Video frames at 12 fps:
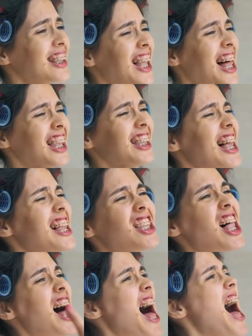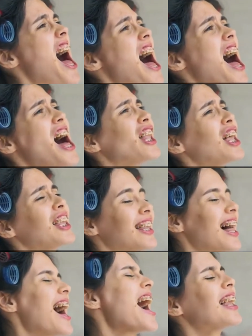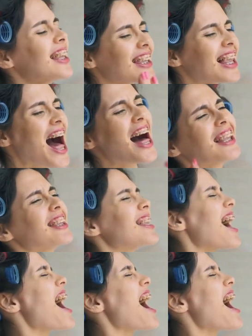the obstacles and words that hold you back.